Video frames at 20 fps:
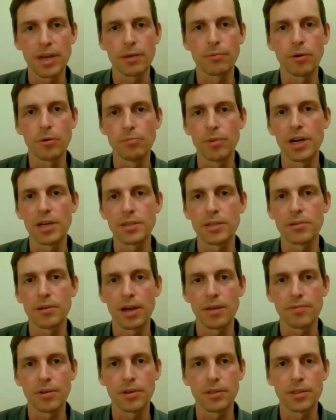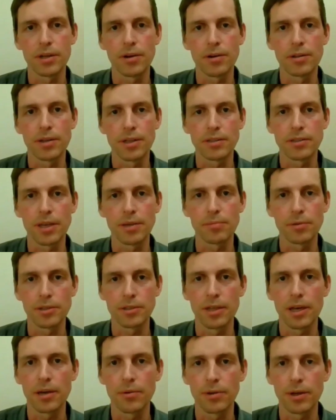way, make it robust to adversarial
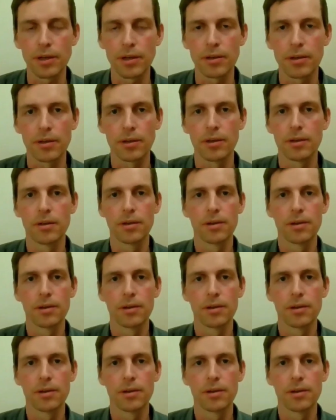examples that way.